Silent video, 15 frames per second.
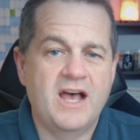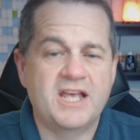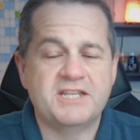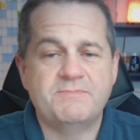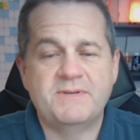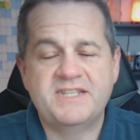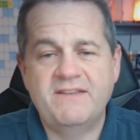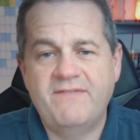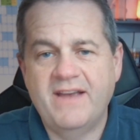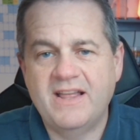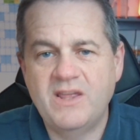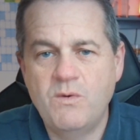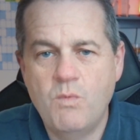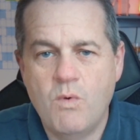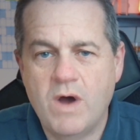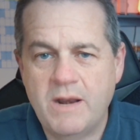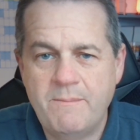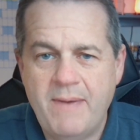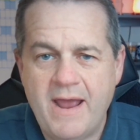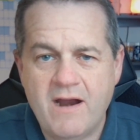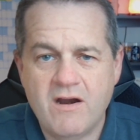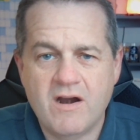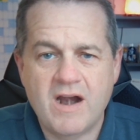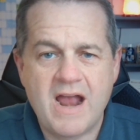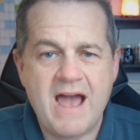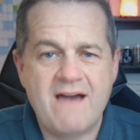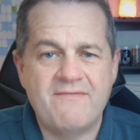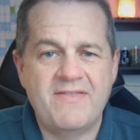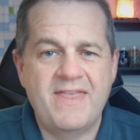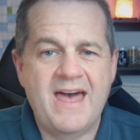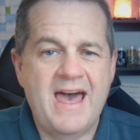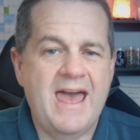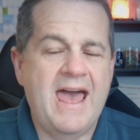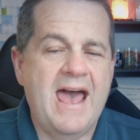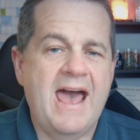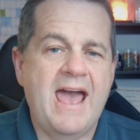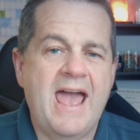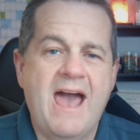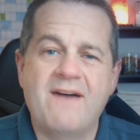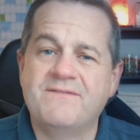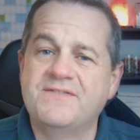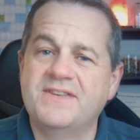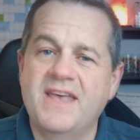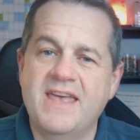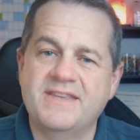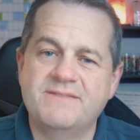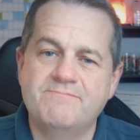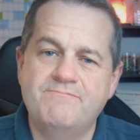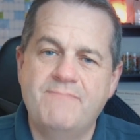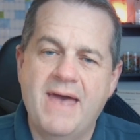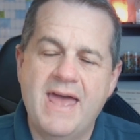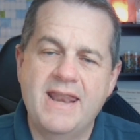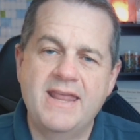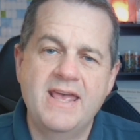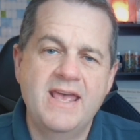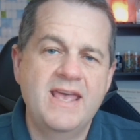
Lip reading: Specifically one paragraph that has been